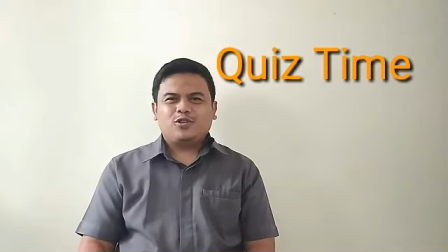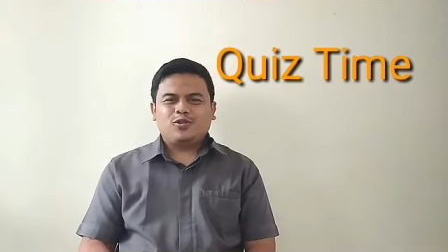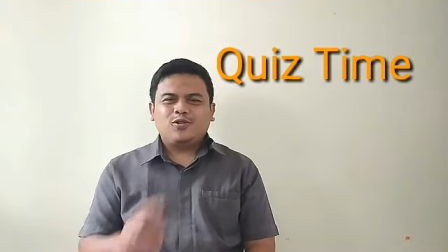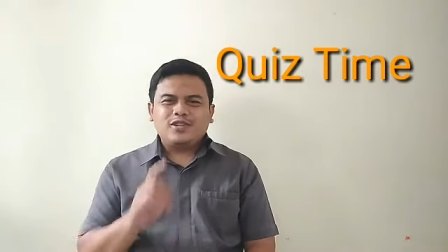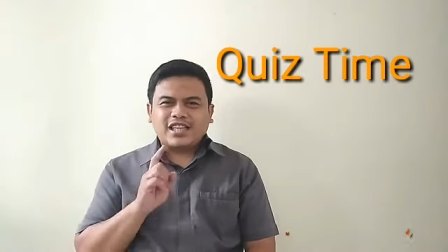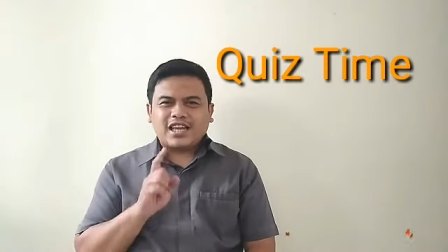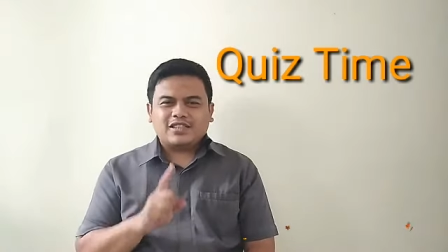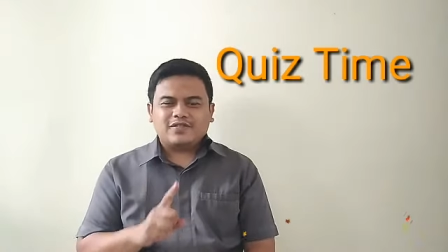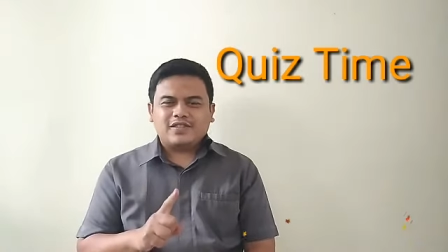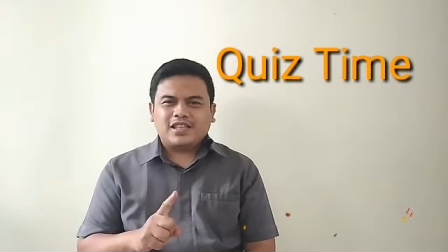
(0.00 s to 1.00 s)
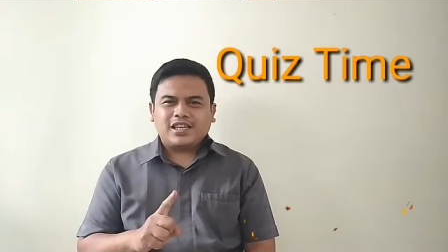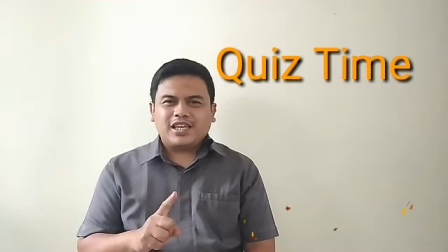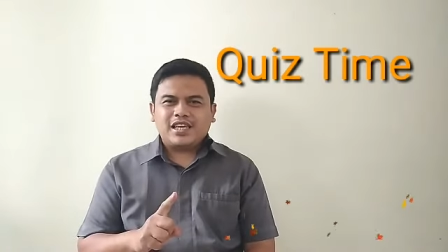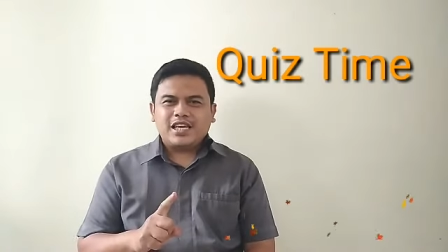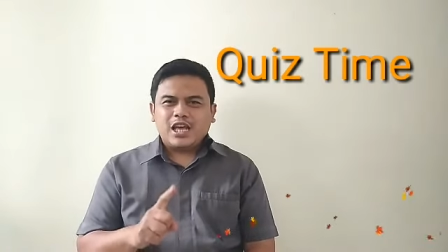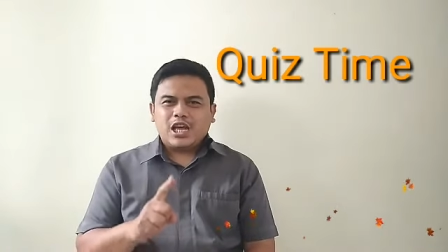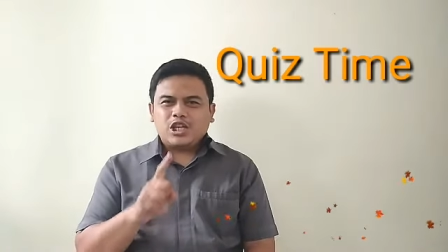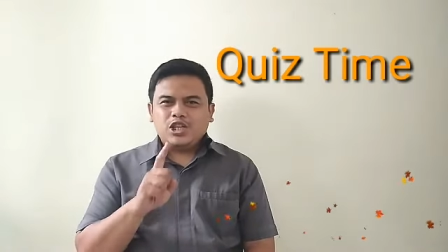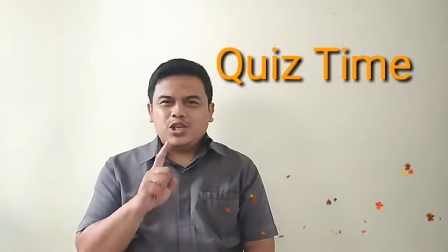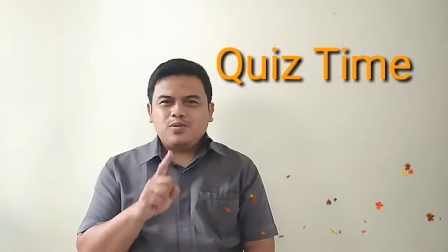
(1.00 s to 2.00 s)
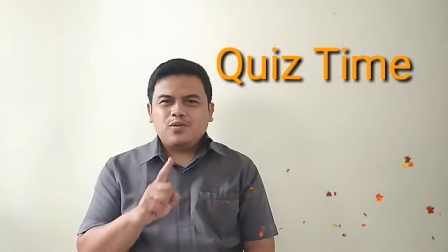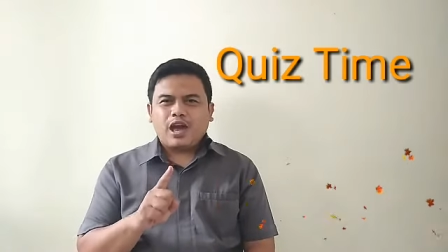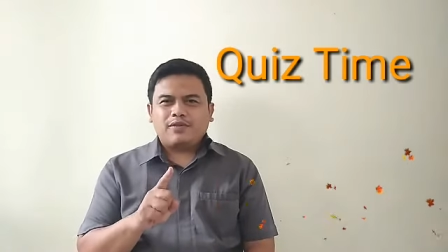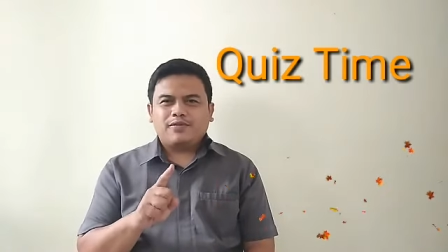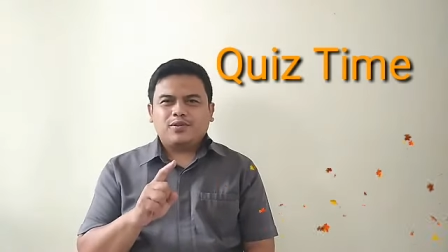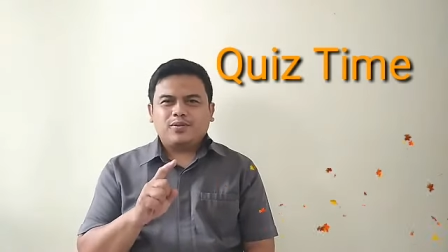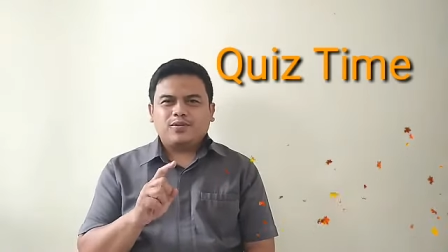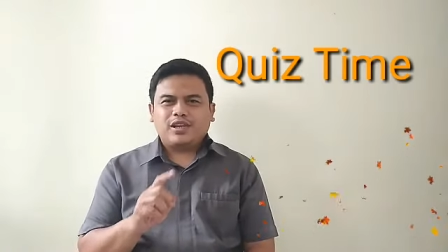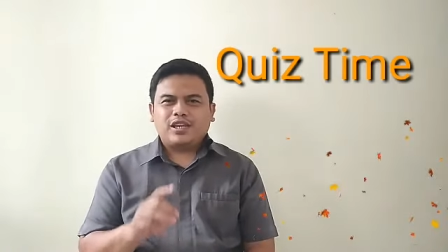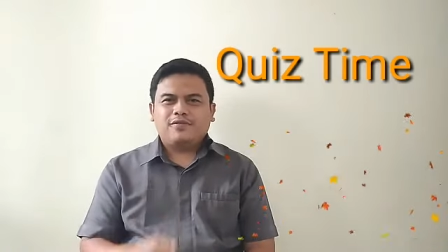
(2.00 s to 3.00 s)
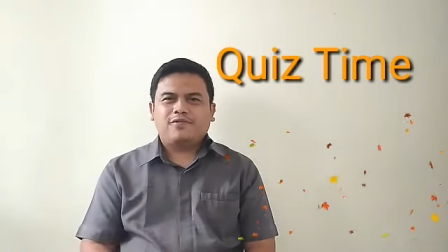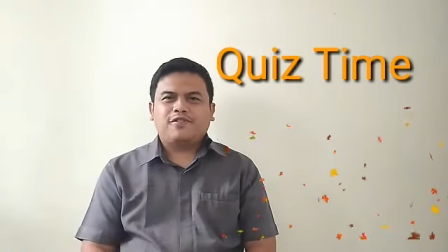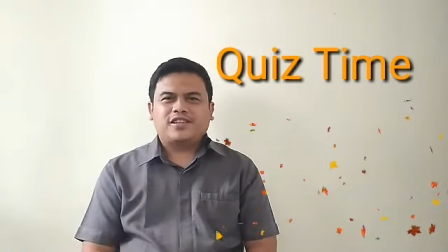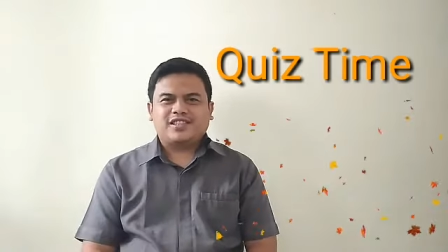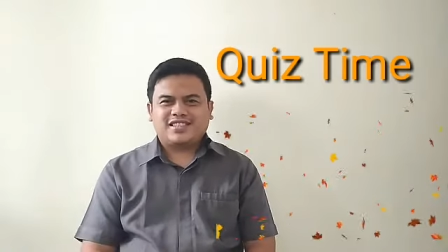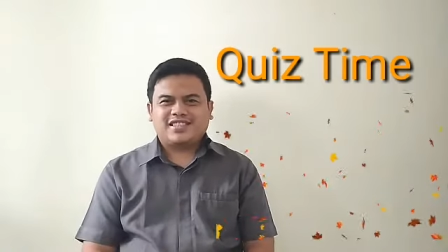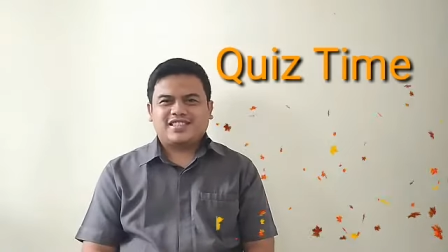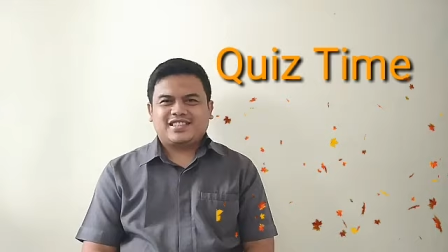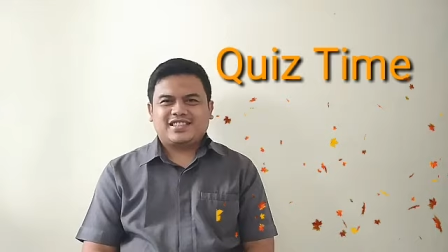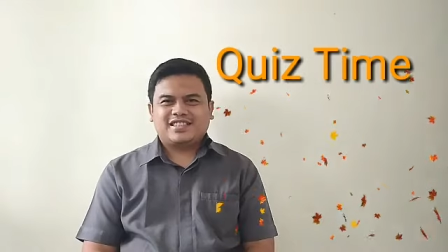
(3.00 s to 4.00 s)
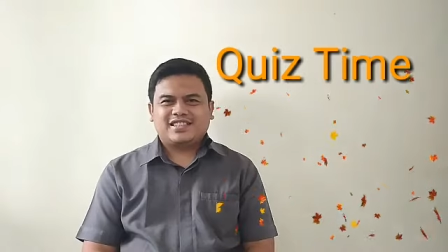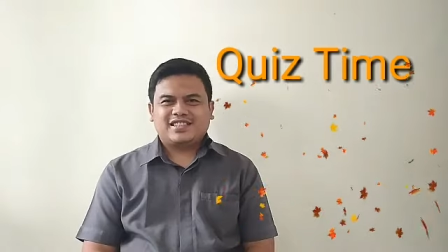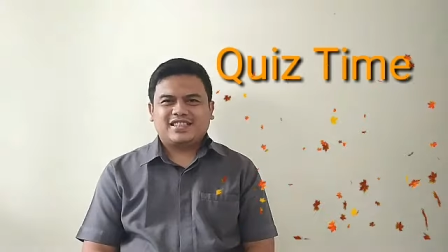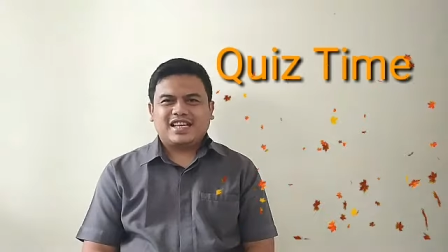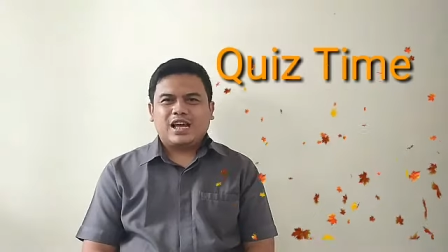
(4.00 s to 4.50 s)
To do this activity, you have to read first.